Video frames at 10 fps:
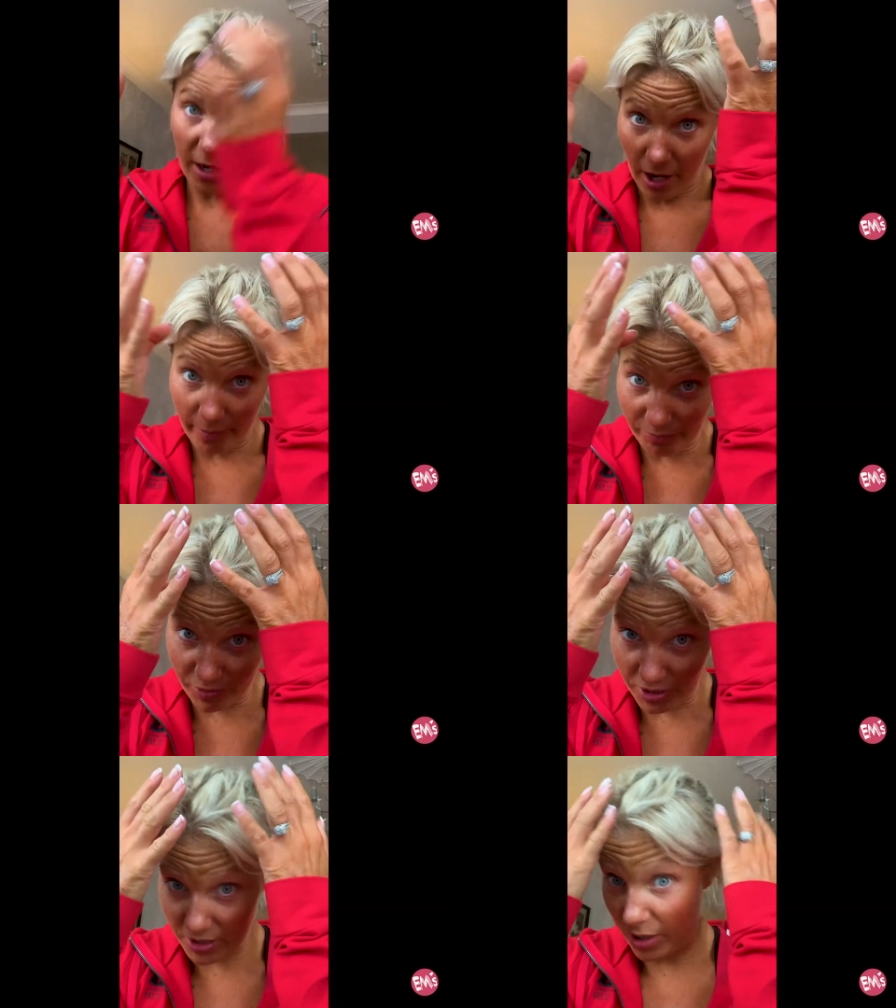I'm
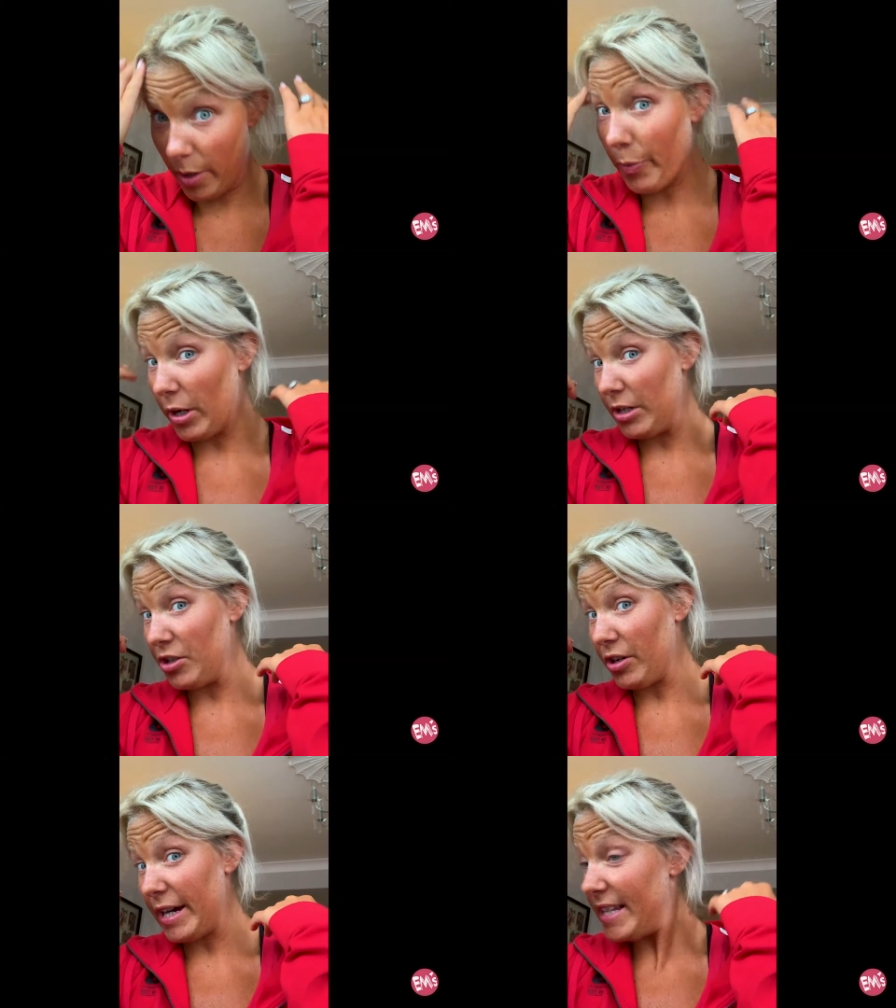just going to
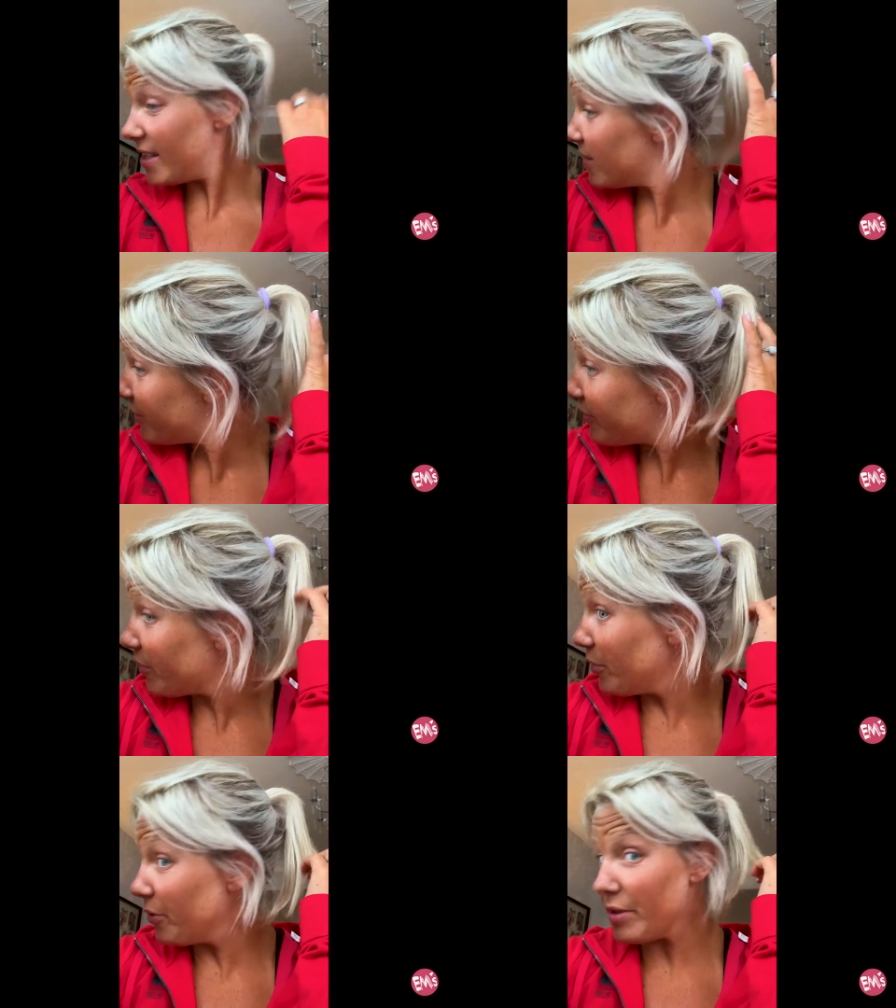apologise
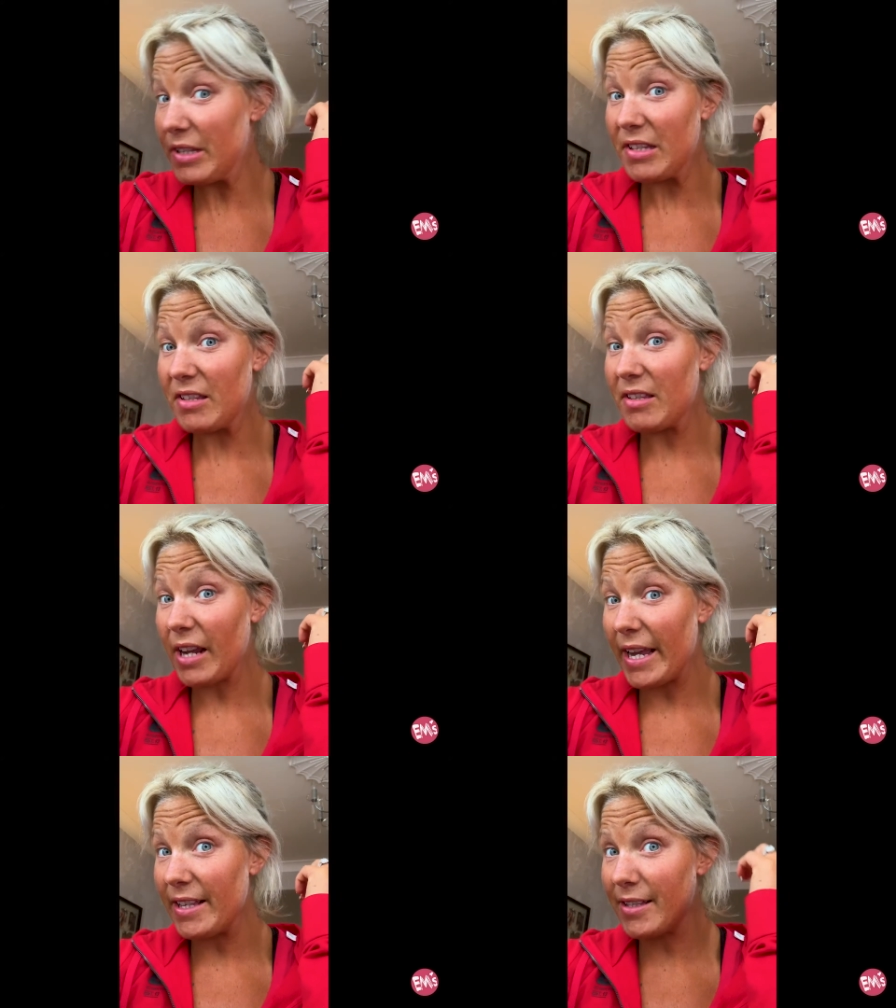for the
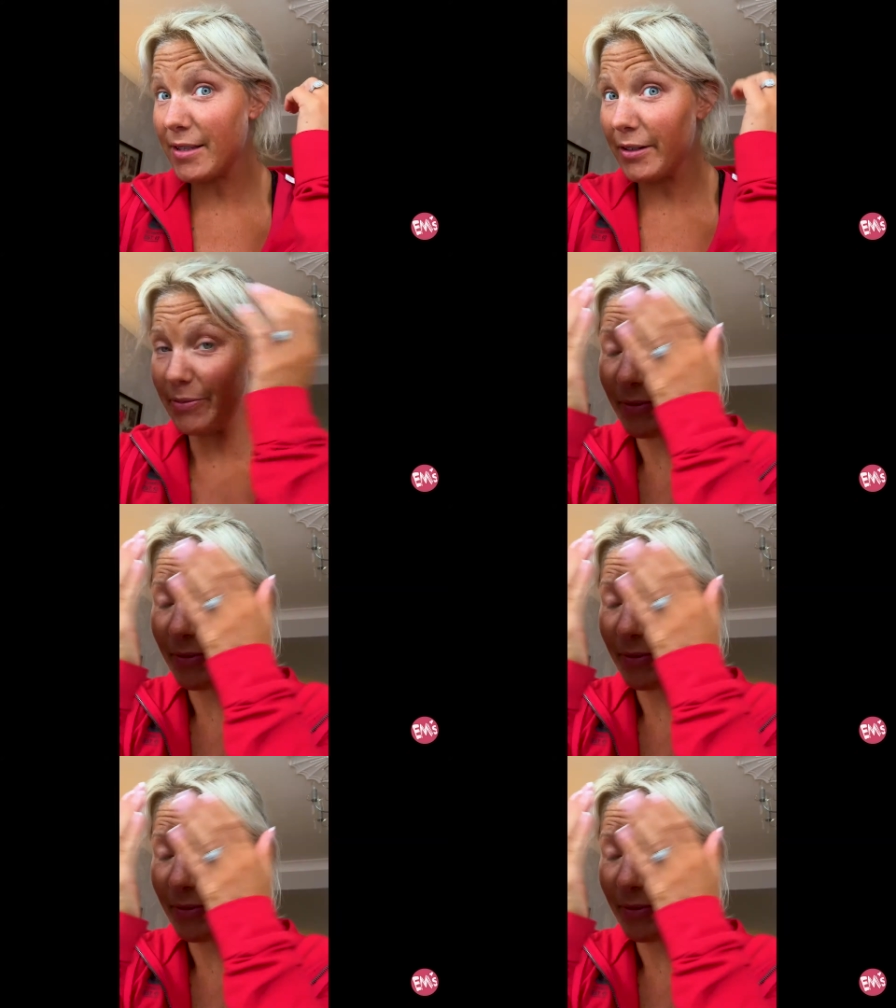state of